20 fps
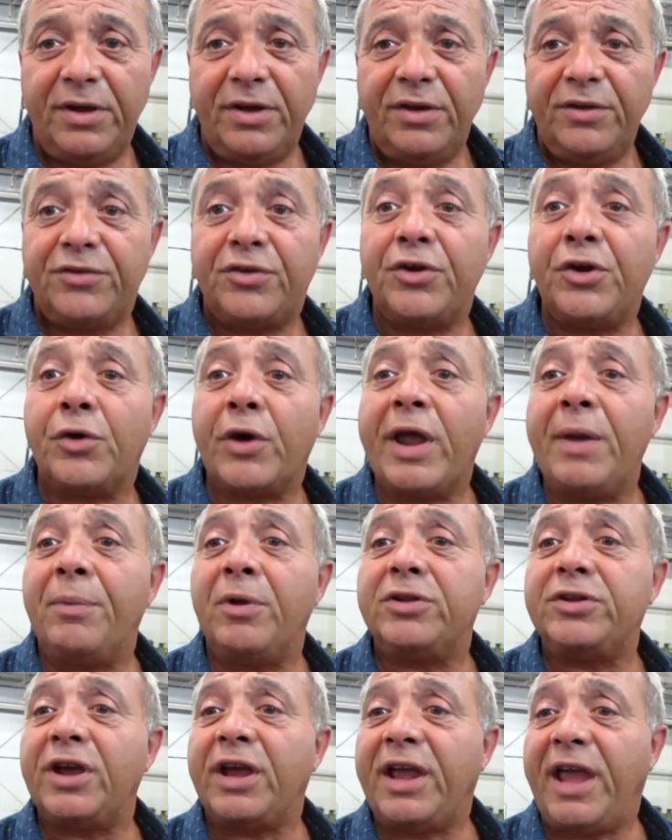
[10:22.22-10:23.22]
So you're
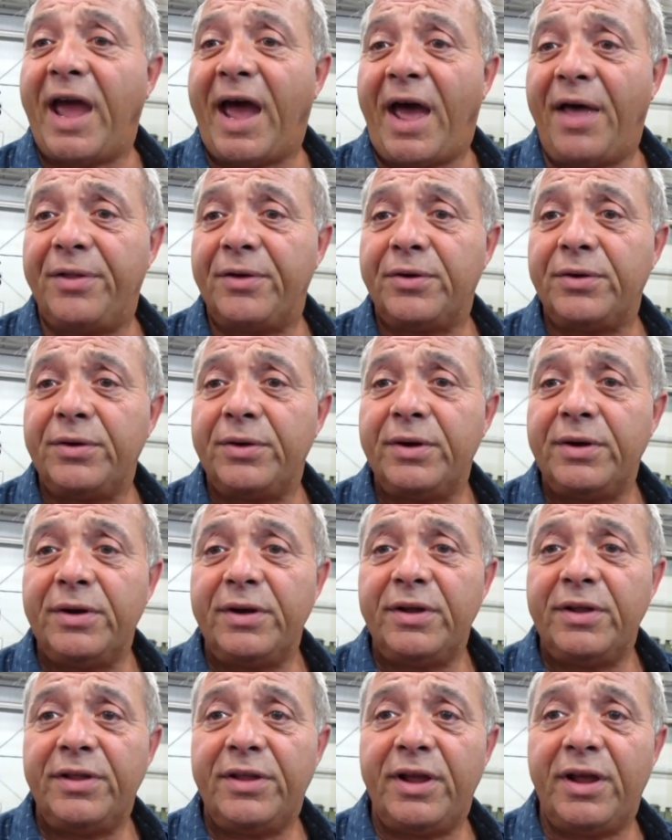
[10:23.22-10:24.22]
able to gather
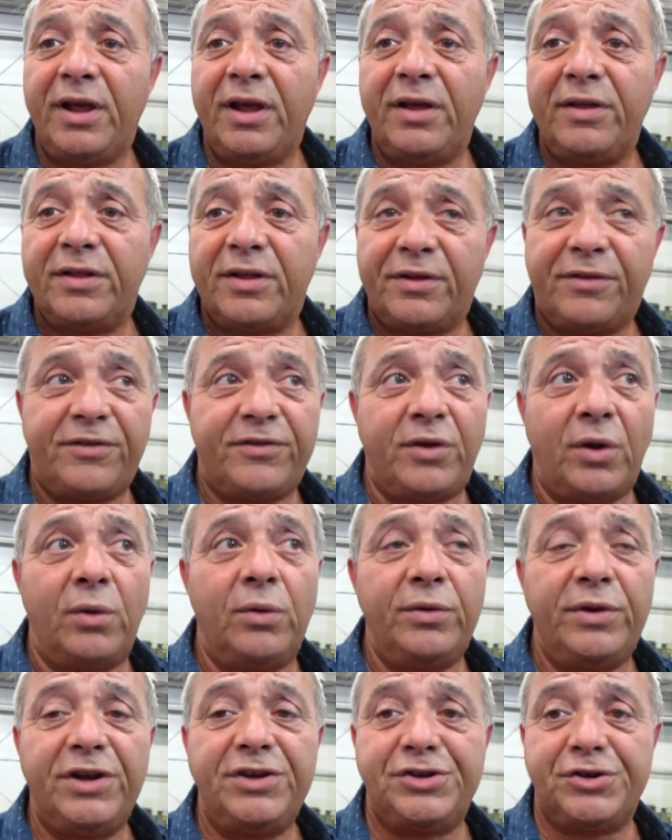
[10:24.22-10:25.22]
the
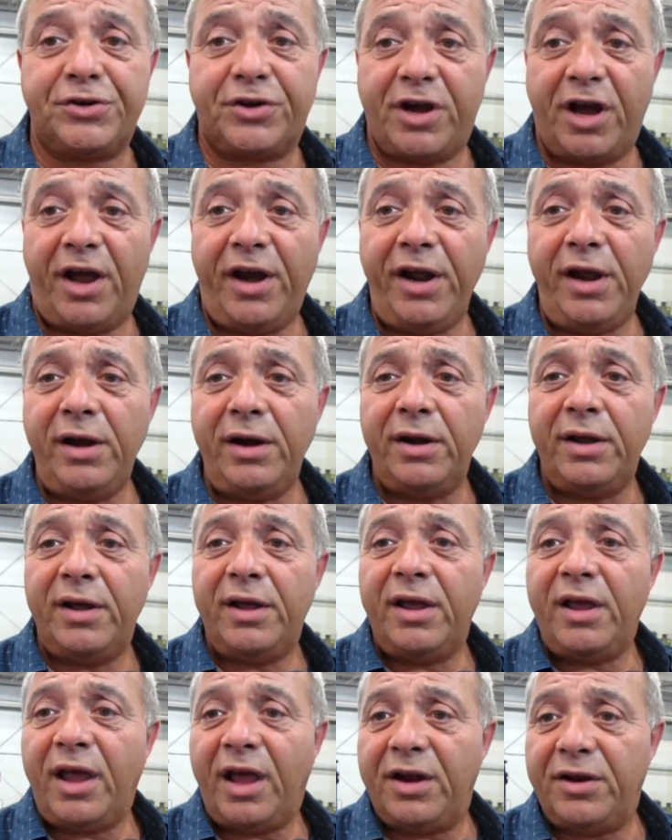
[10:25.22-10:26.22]
stone that you're cutting
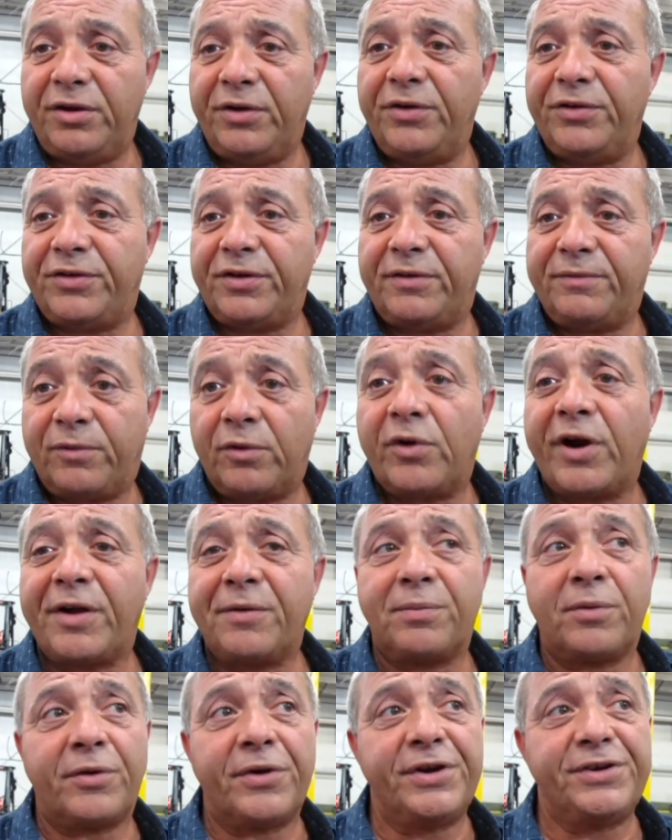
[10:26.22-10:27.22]
and use it for
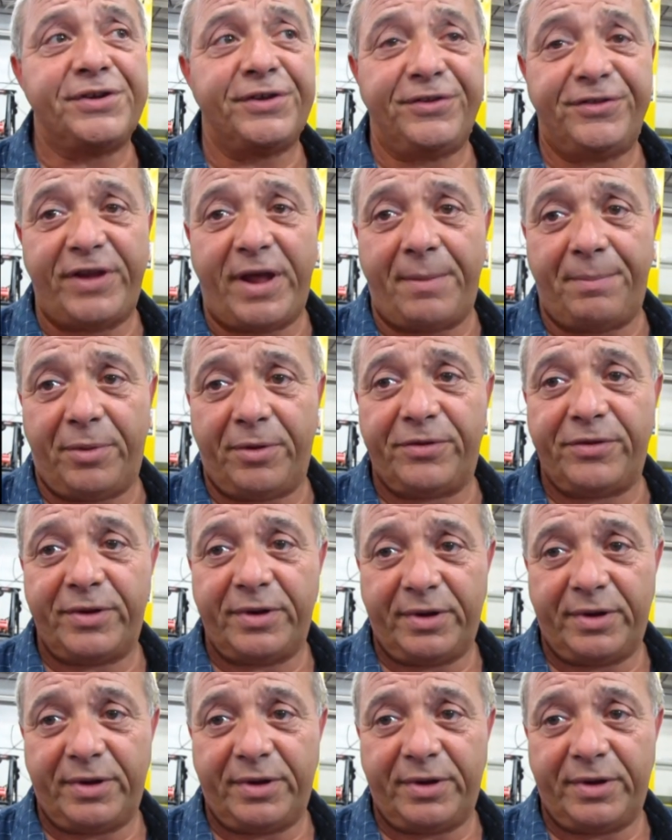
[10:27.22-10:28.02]
exploration samples.